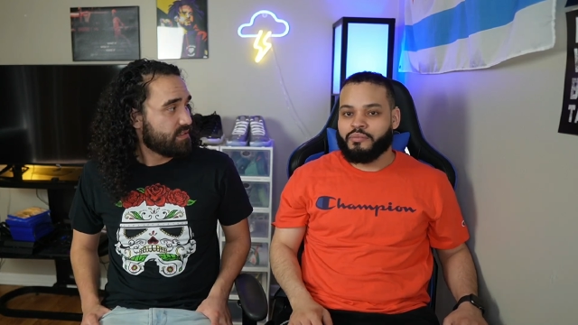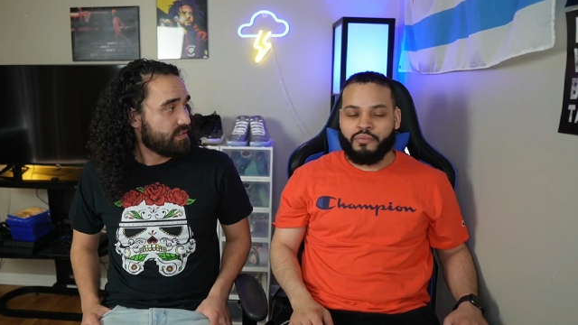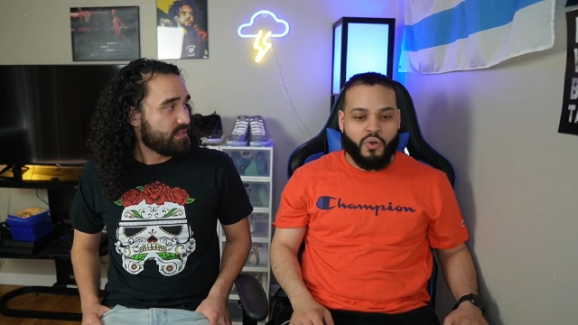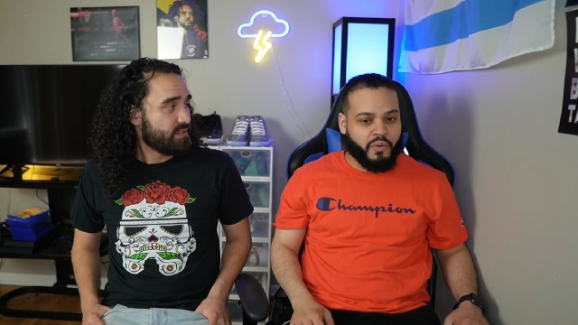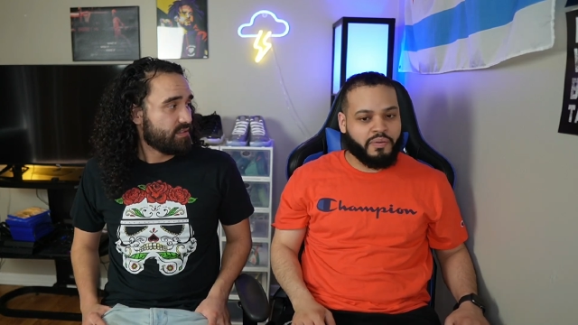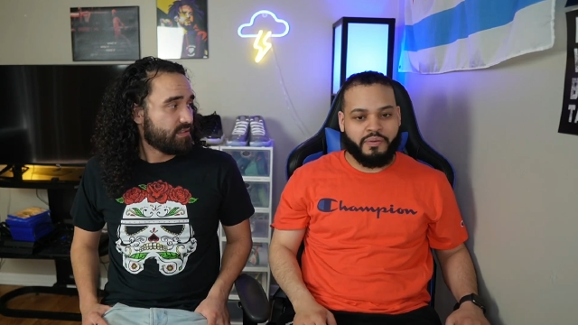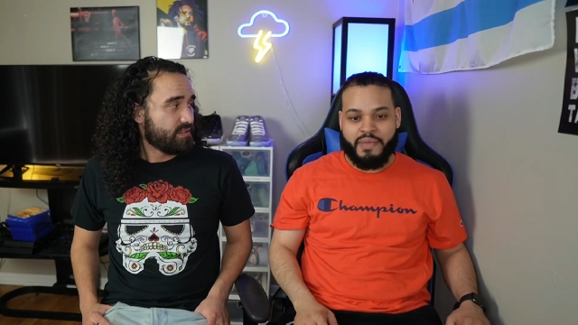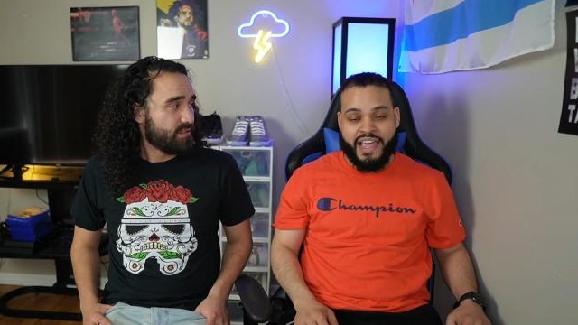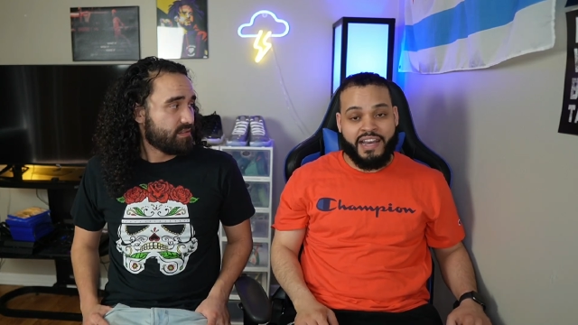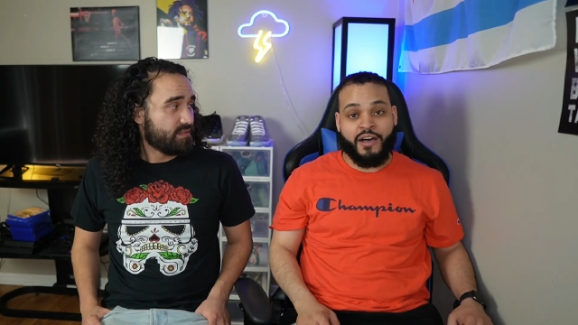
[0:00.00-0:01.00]
Speaker 1: Whew,
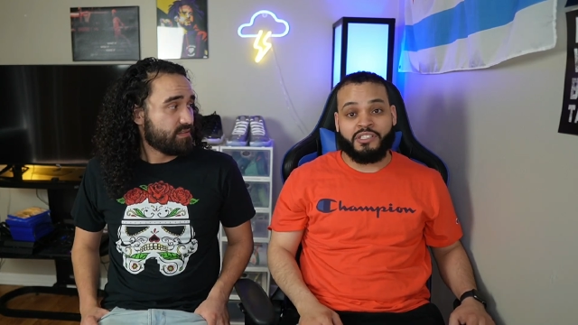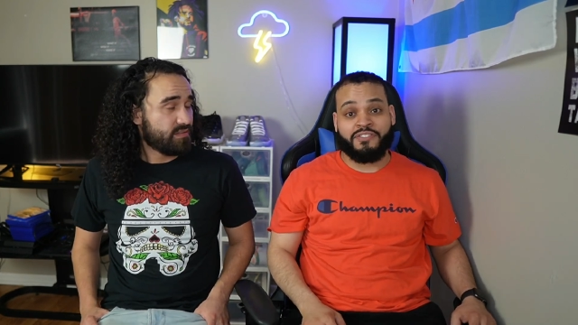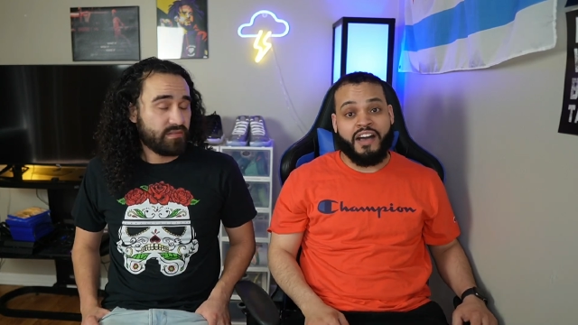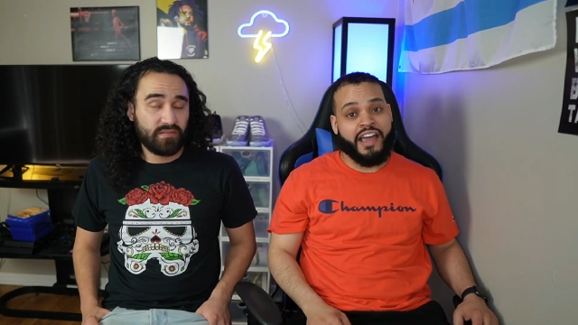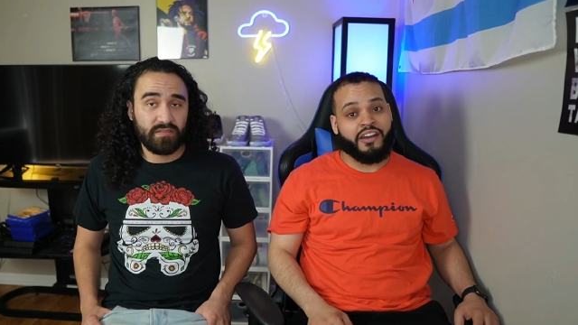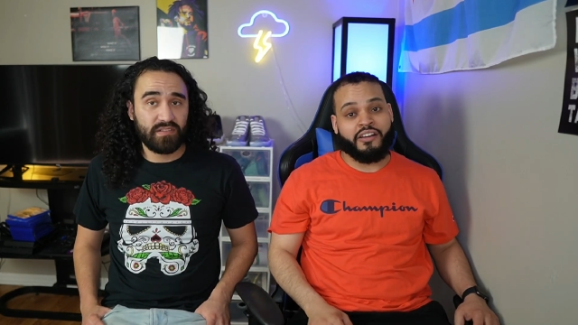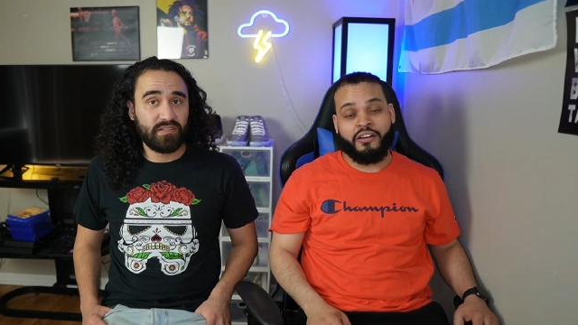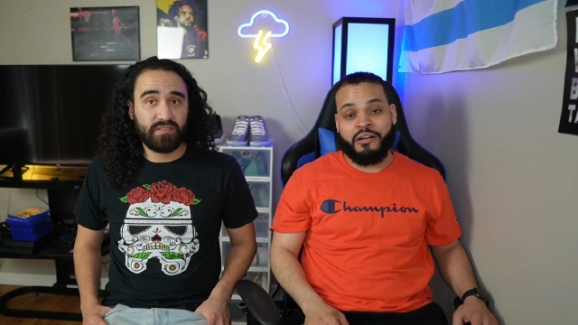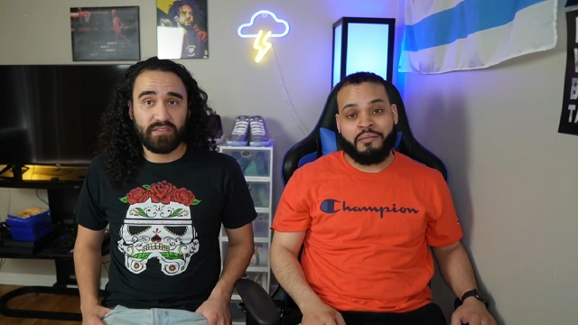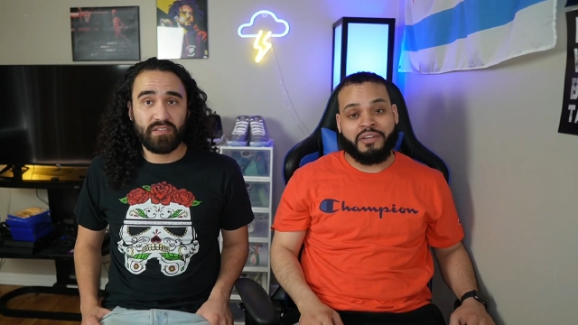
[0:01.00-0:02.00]
man, I was fired, yo.
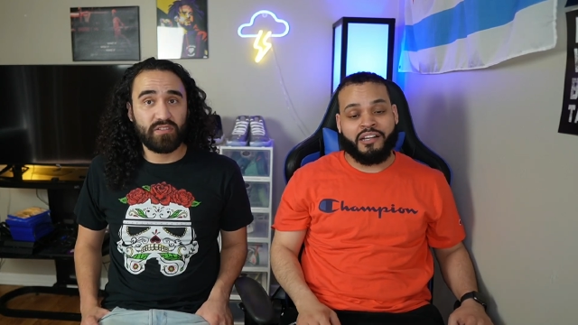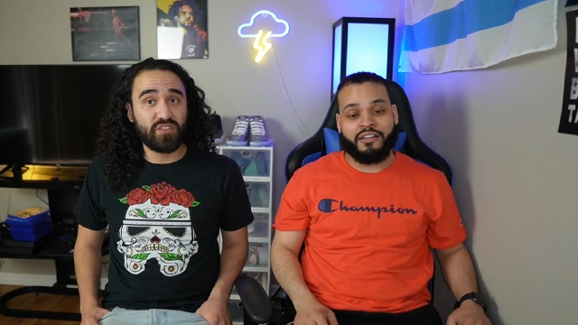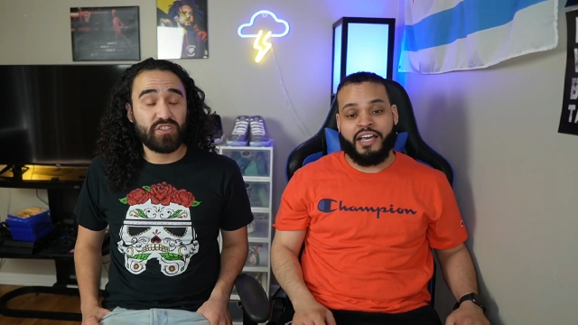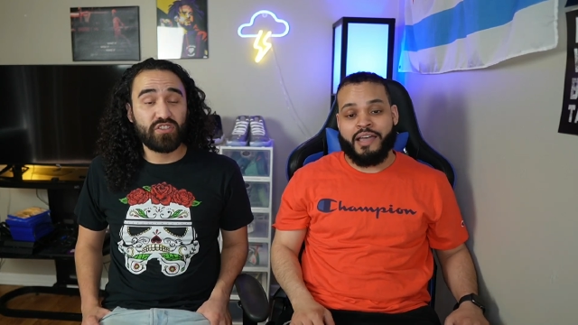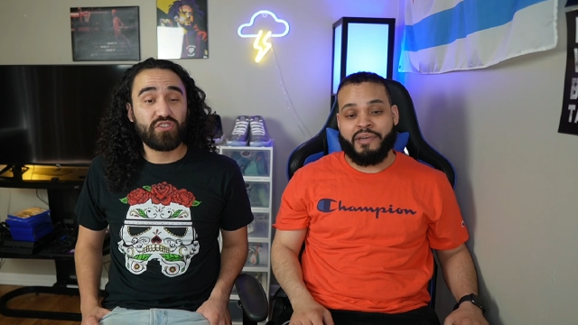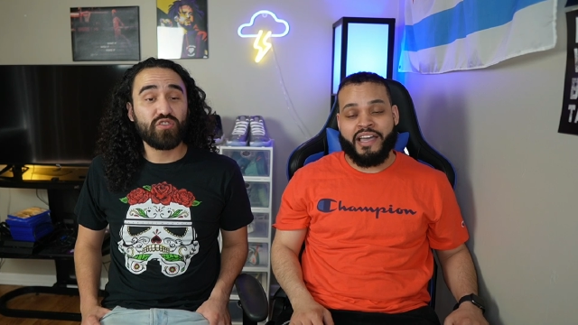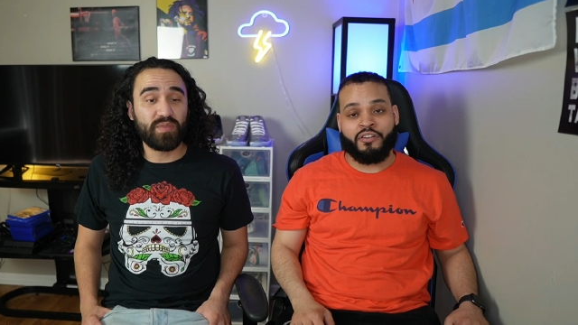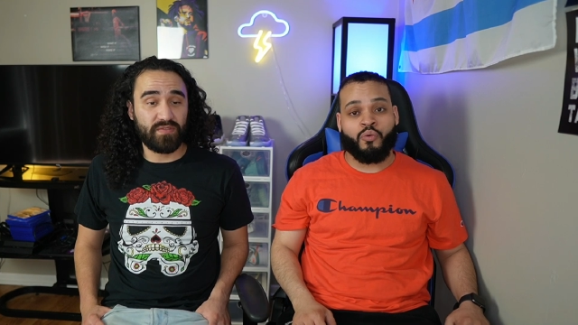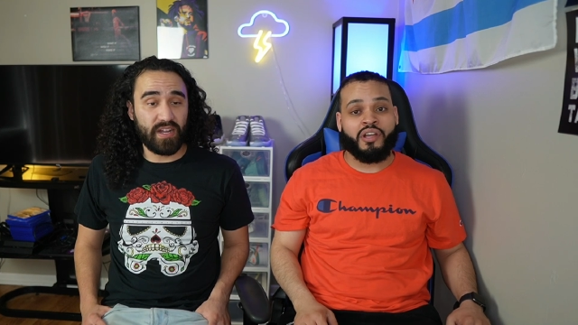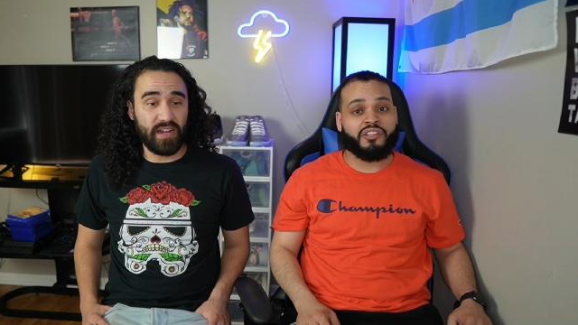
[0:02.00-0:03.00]
I'm not gonna lie, man.
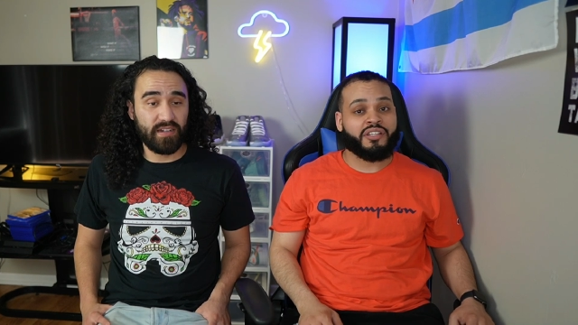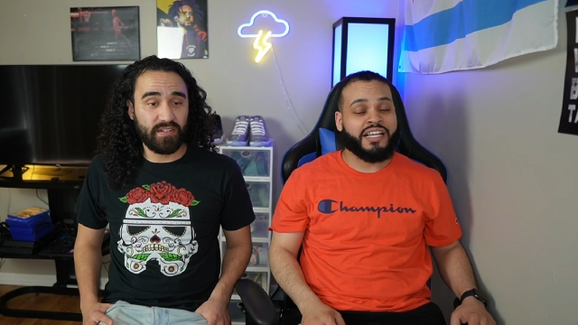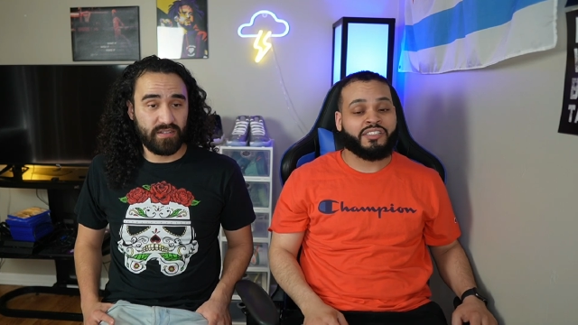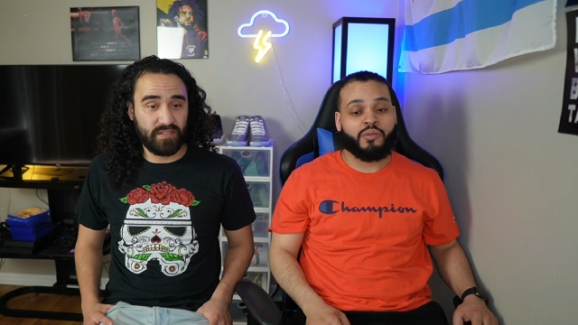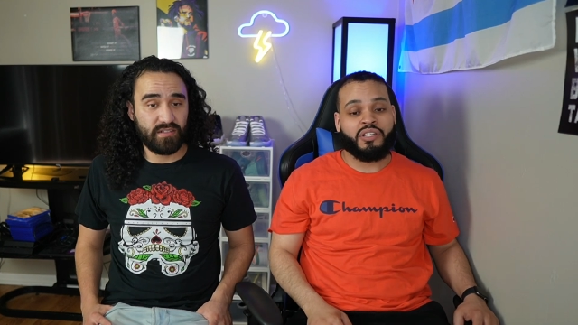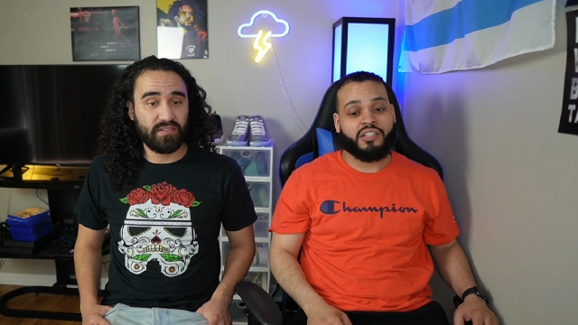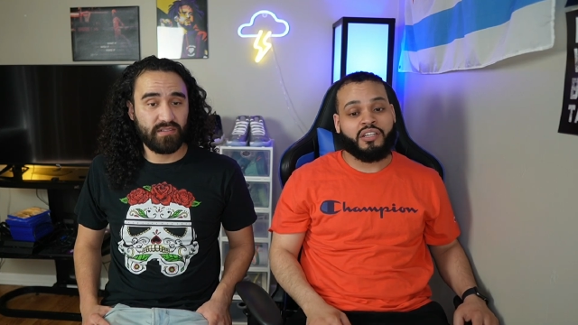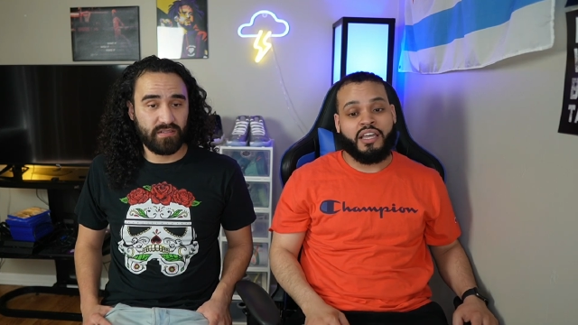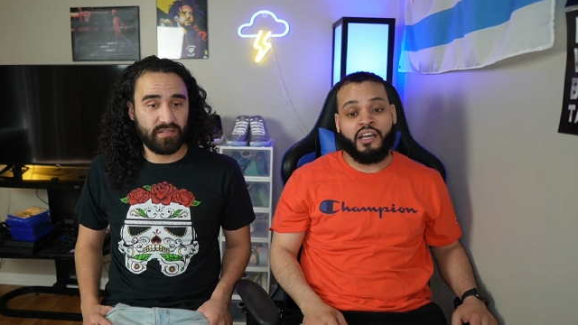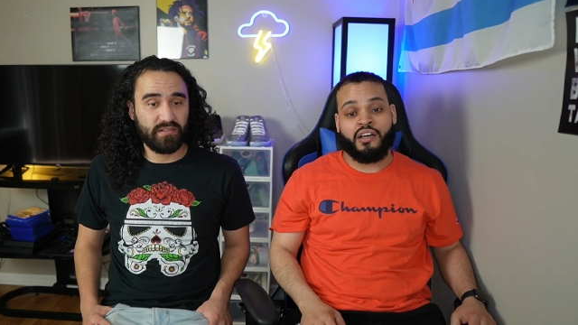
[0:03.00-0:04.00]
No wonder you guys told
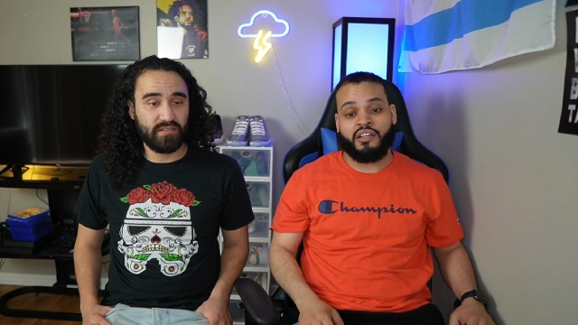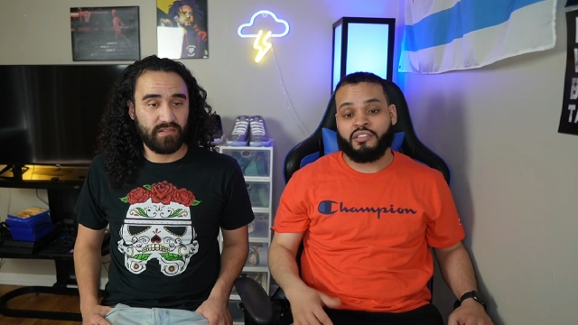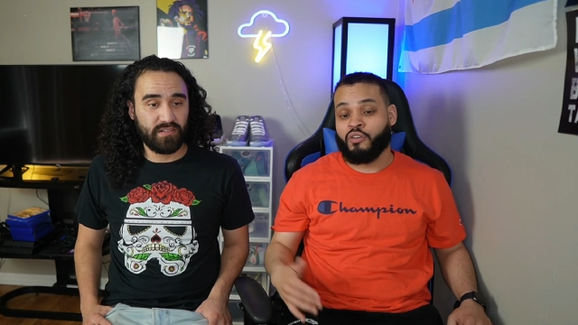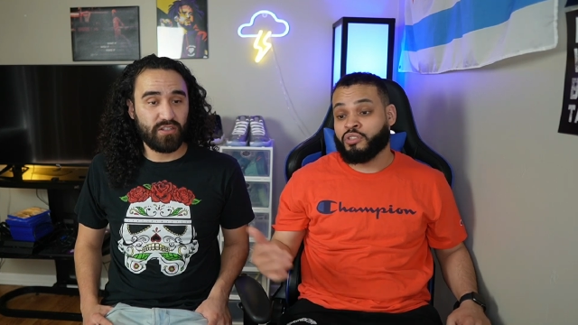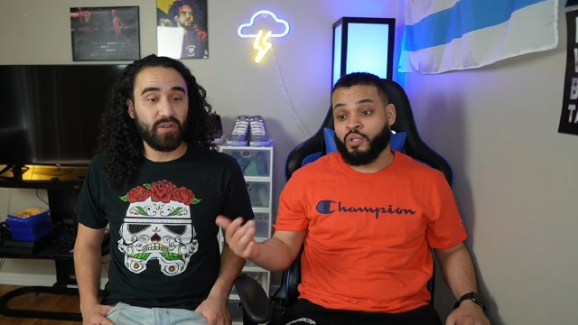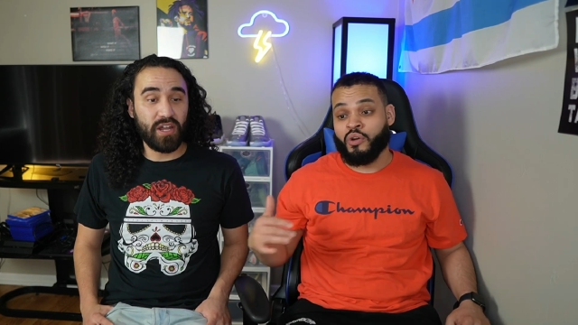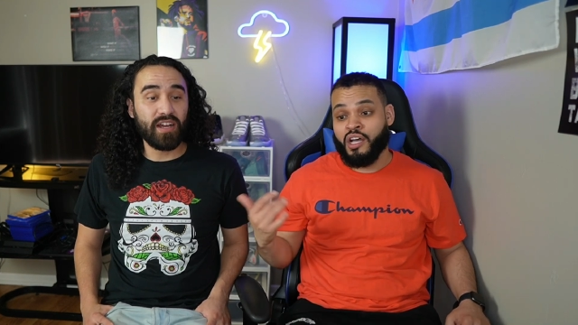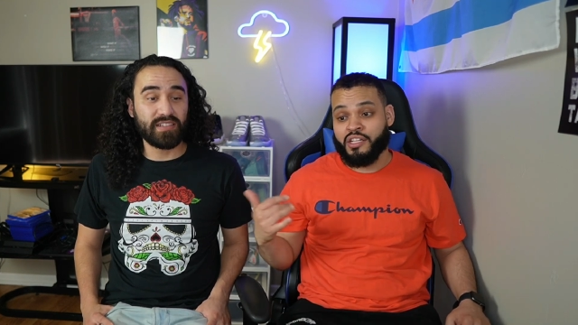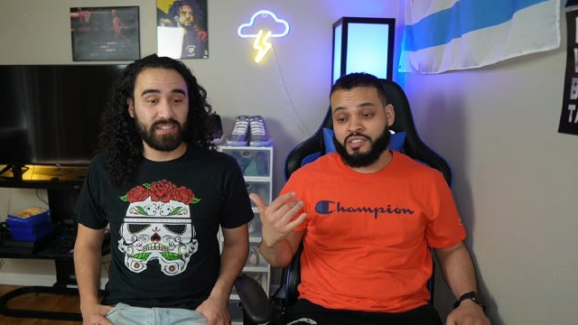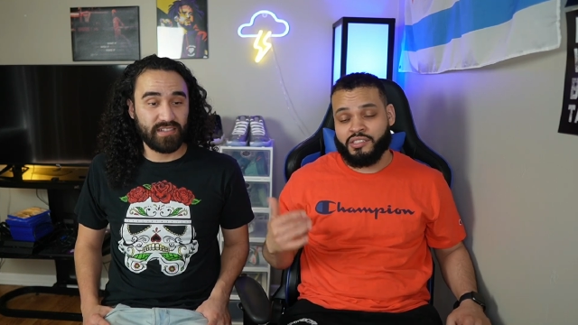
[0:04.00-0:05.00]
me uh, or told, told
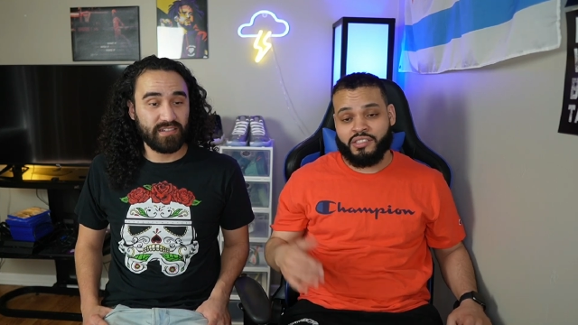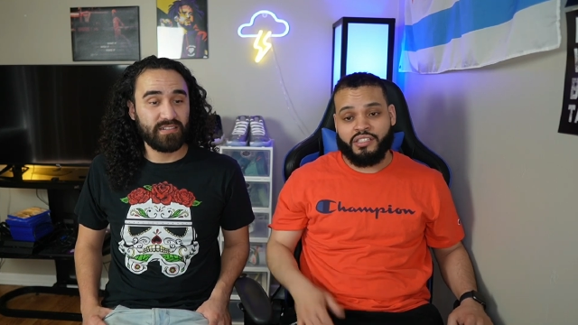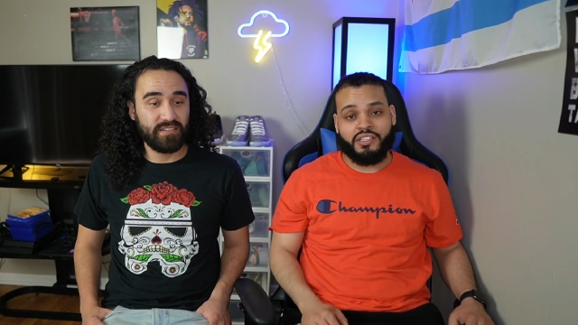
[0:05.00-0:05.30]
us